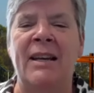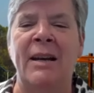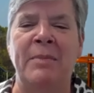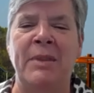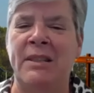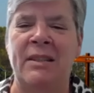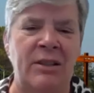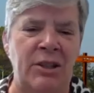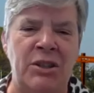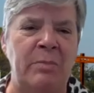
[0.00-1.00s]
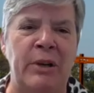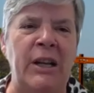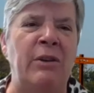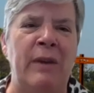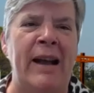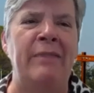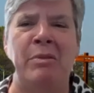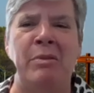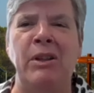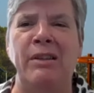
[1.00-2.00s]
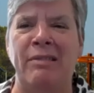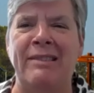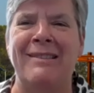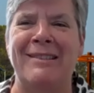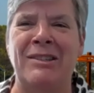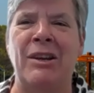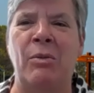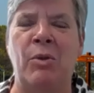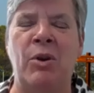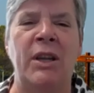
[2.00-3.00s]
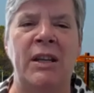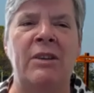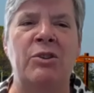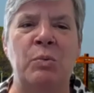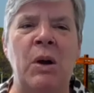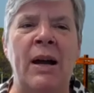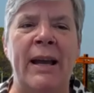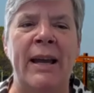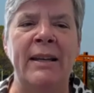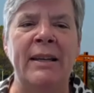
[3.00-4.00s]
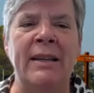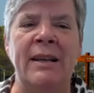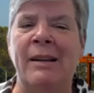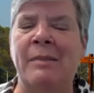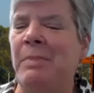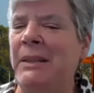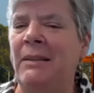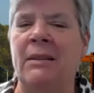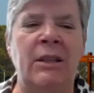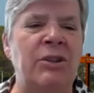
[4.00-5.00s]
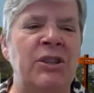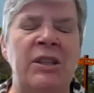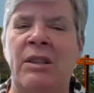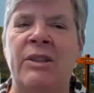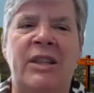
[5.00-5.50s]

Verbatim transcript: um, this isn't just a pretty graph we really think this is going to work and here's why um, but there's there's